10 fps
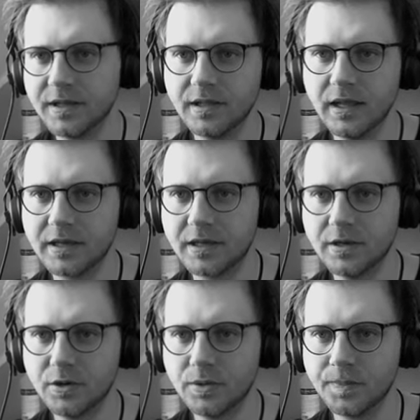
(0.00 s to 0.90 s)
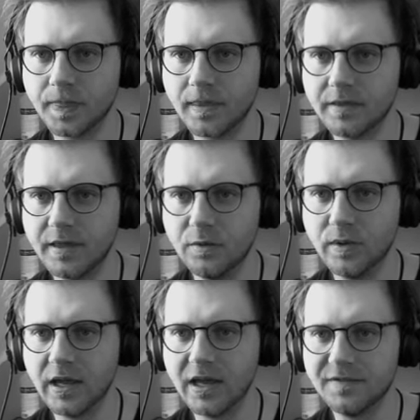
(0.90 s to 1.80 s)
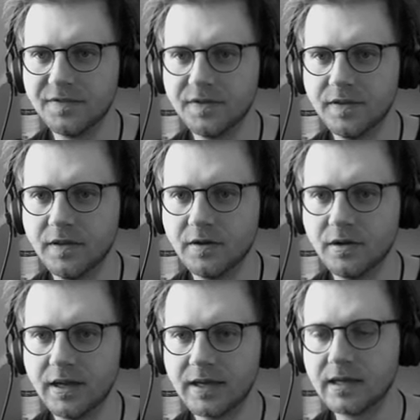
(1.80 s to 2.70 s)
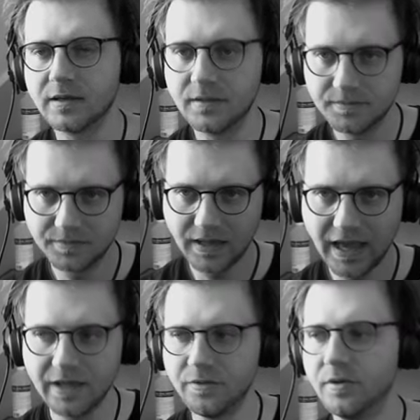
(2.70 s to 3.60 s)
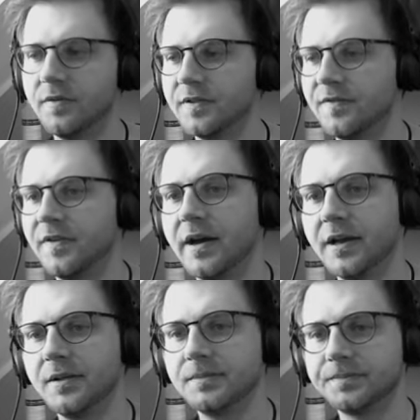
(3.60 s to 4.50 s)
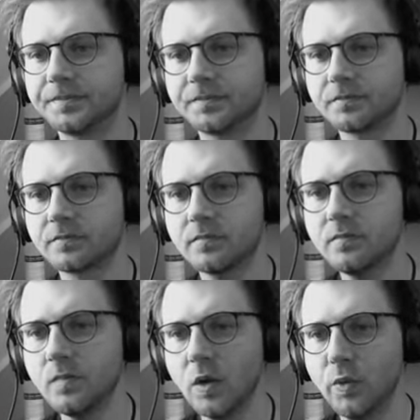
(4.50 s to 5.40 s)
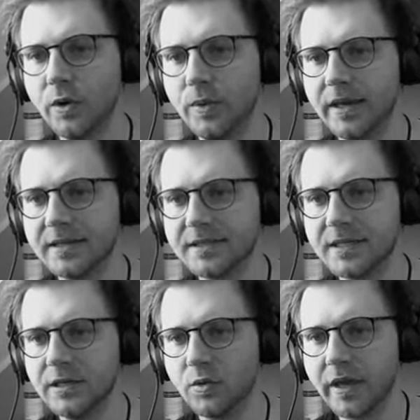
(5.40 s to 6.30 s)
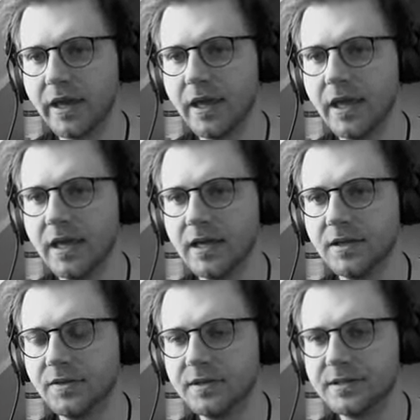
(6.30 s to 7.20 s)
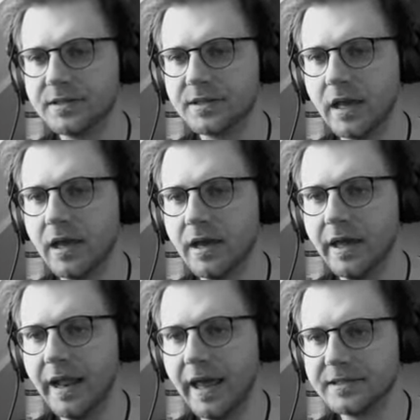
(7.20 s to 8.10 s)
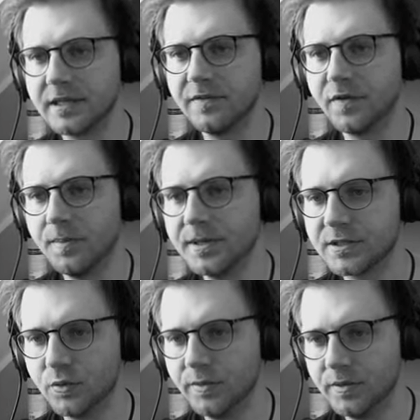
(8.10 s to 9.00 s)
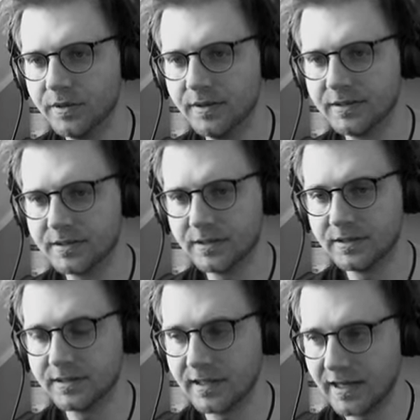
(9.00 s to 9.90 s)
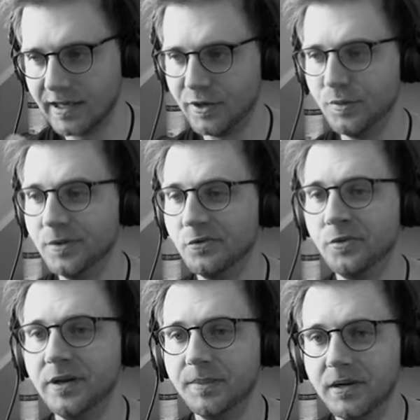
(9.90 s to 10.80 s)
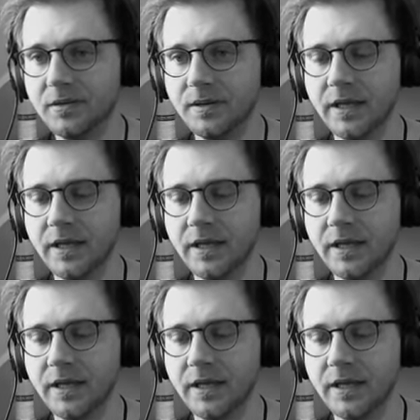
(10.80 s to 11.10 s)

like here. Then we have here like the header of the file, where we can see, okay, this is ASCII format, so this is like human readable.